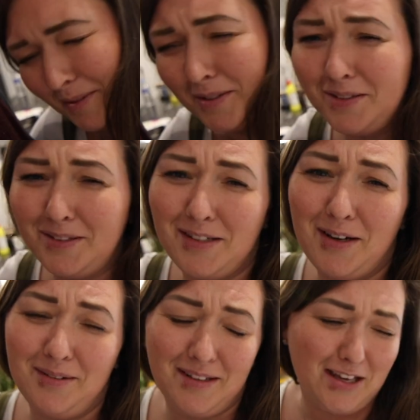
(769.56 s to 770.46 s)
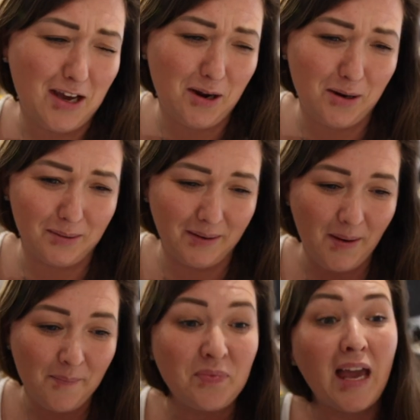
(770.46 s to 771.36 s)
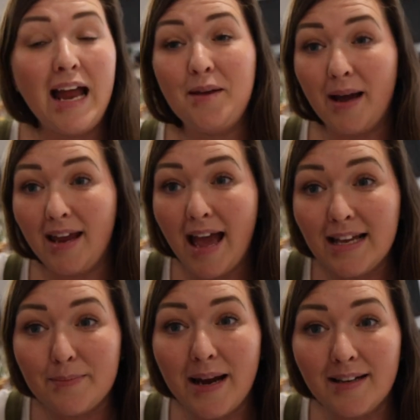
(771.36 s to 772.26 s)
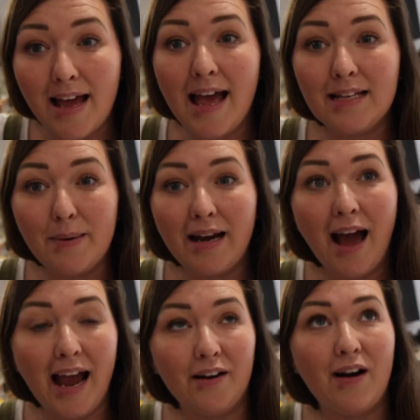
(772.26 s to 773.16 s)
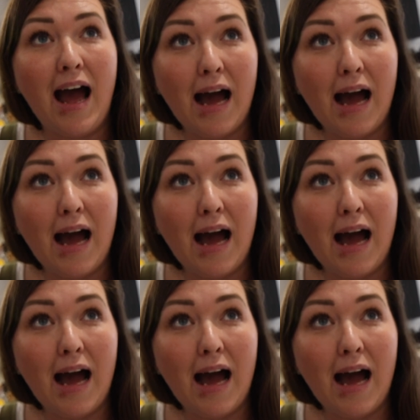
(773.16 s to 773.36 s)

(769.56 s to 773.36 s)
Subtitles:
It was so cute. Anyway, Esme and Isla are